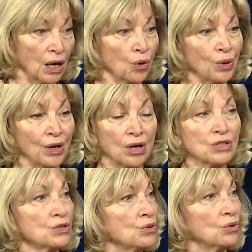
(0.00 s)
We
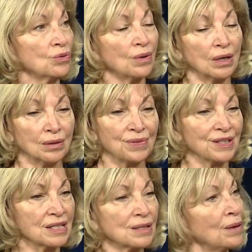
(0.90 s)
also do
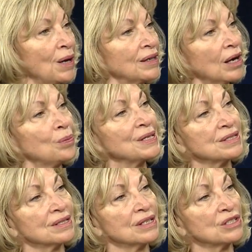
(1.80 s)
things about helping
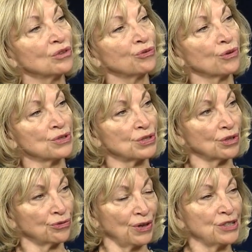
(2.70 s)
cities enforce
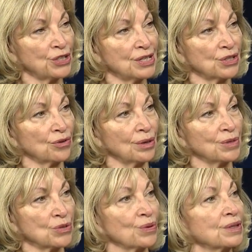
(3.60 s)
their franchise
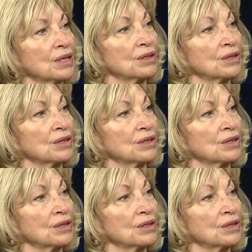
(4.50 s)
agreements with